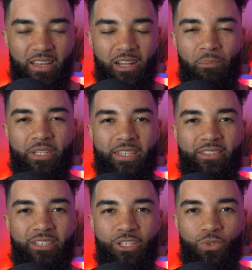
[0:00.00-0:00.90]
I'm about to
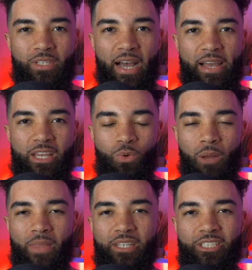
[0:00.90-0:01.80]
continue dieting when
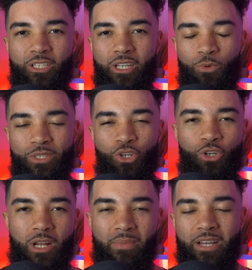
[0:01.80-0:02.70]
I'm not seeing a return on my